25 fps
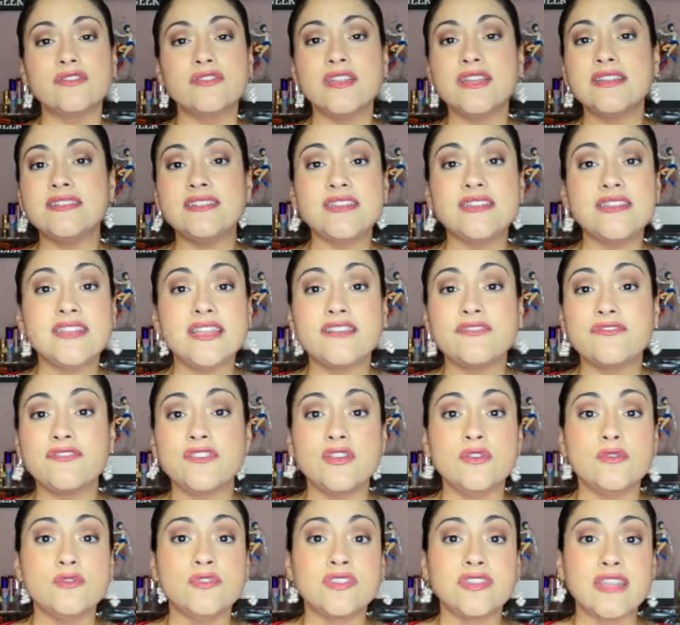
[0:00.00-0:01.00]
did give
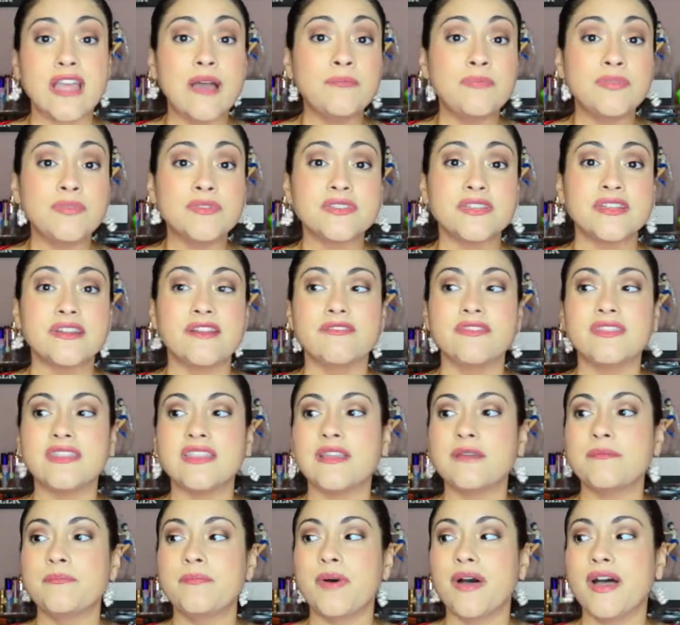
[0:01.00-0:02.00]
cute samples and
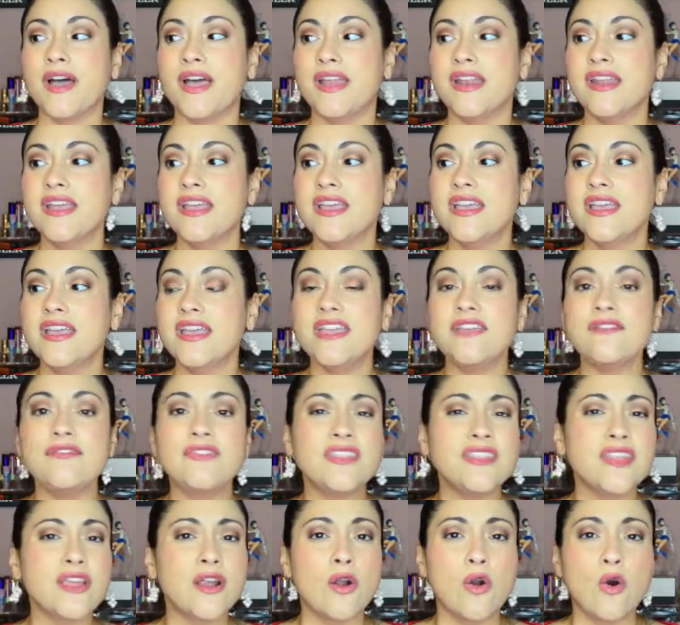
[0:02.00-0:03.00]
everything, but even
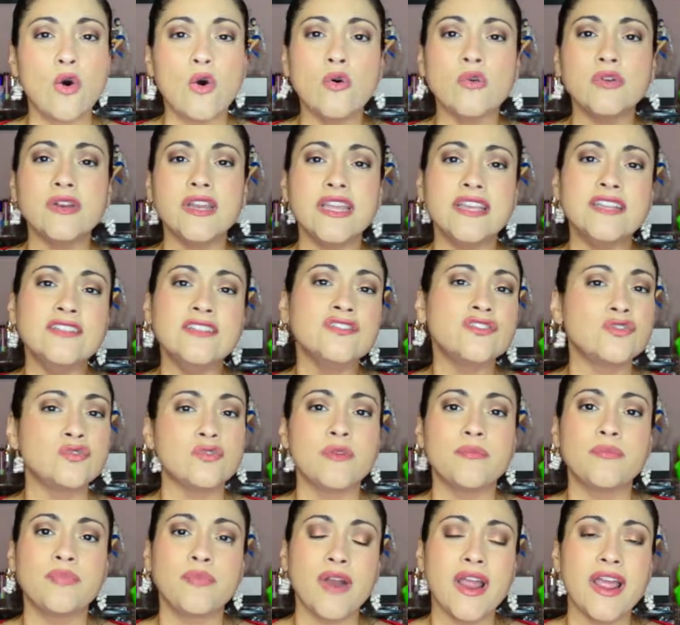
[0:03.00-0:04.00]
their own
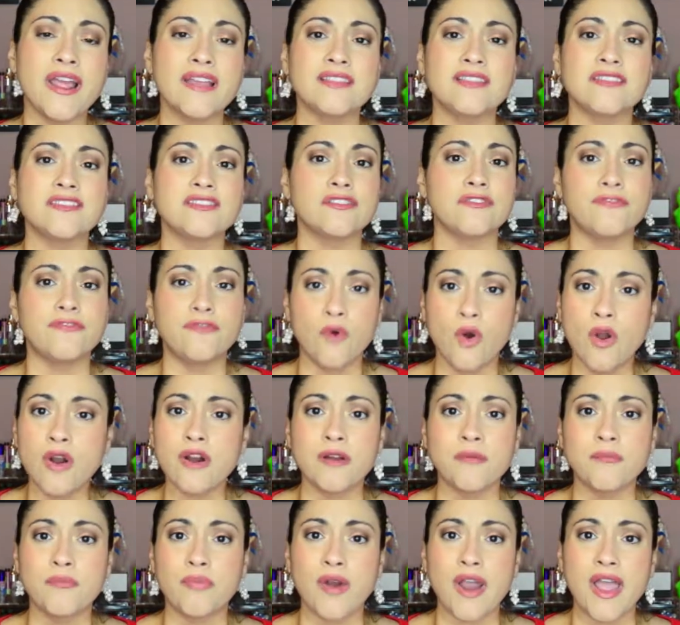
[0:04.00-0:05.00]
in-store brand, the
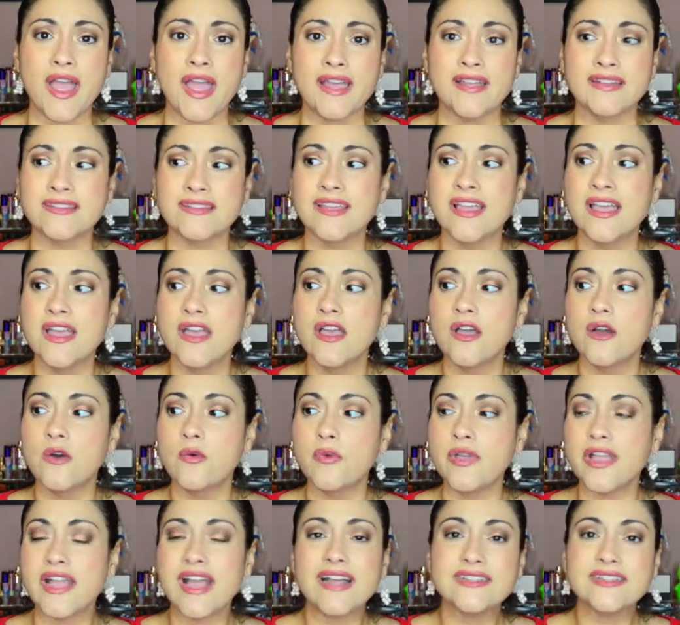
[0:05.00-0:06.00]
Sephora brand,
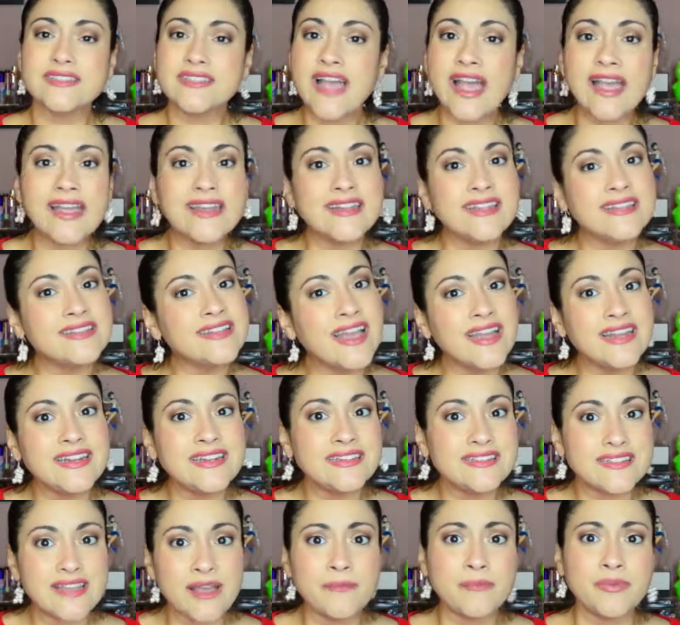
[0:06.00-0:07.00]
we got tiny
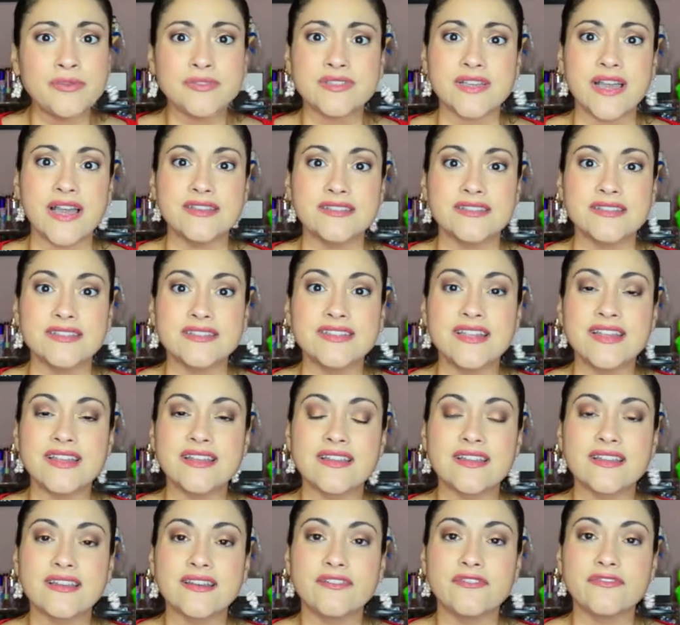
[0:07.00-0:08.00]
sample sizes. Like,
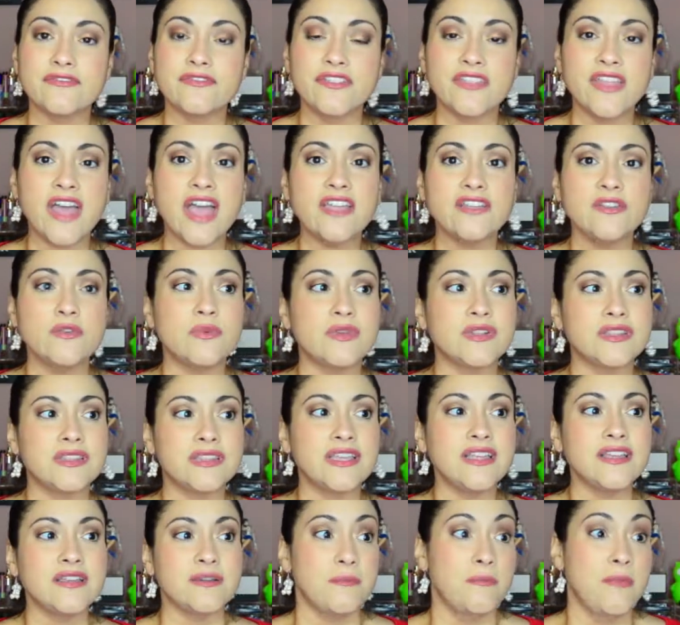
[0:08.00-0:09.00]
for that, you would
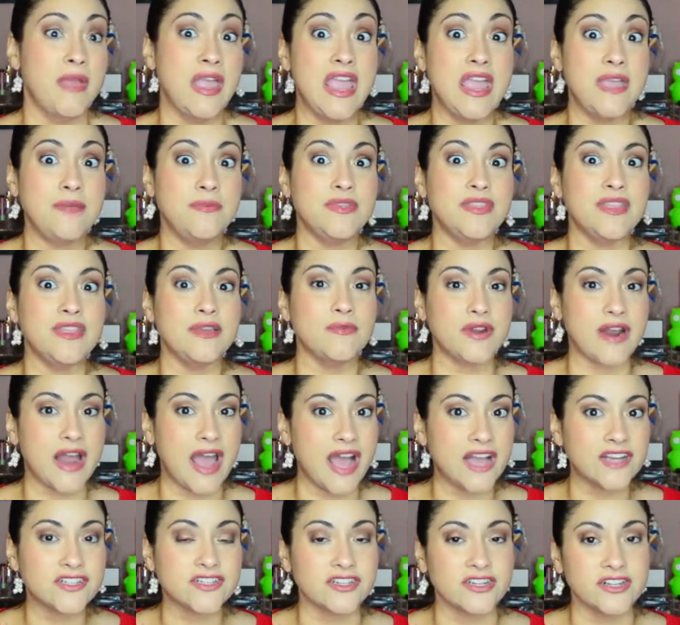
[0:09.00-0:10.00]
think maybe they would
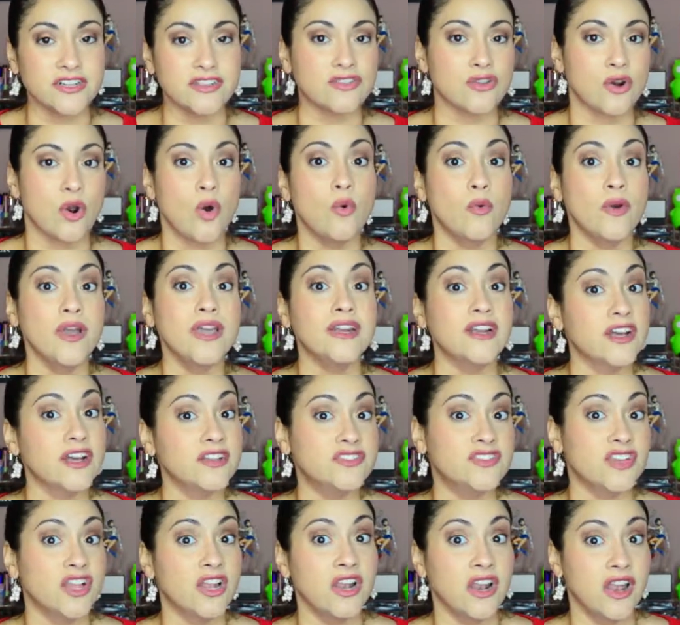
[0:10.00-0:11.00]
actually throw in a
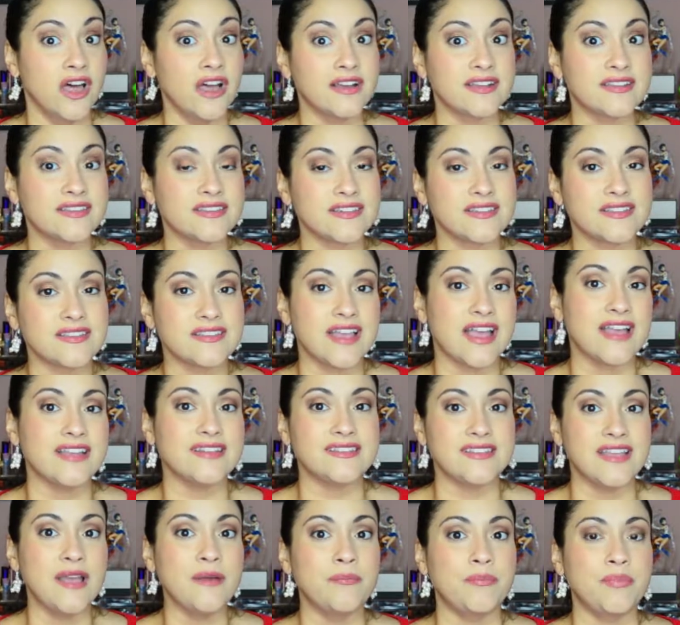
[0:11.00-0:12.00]
deluxe size
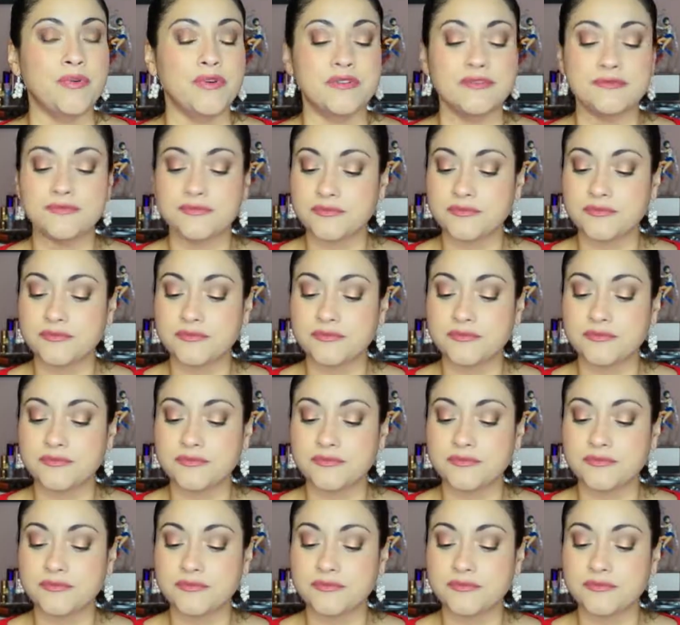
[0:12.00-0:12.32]
sample.